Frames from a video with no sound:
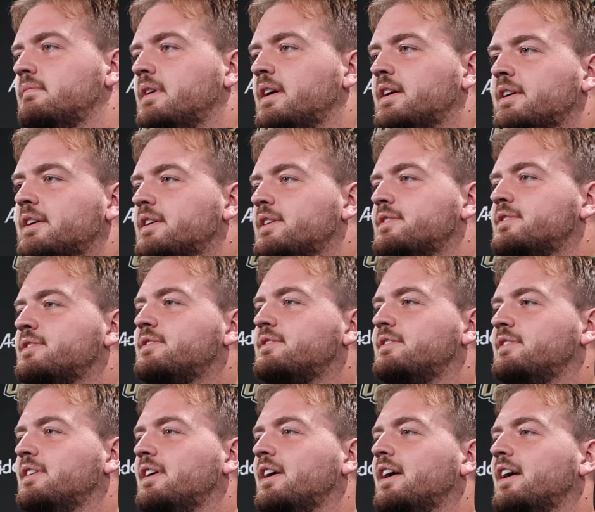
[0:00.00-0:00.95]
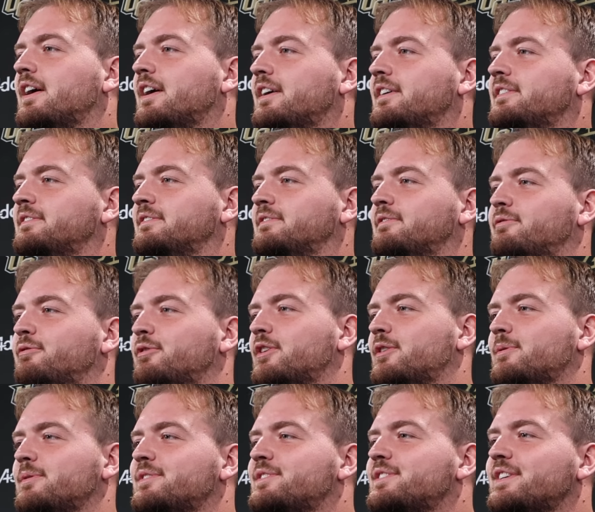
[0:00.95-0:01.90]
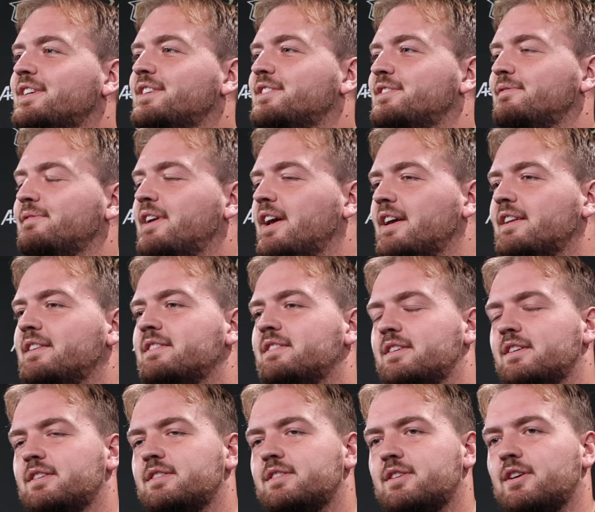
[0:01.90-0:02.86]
I guess, frequencies of cadences.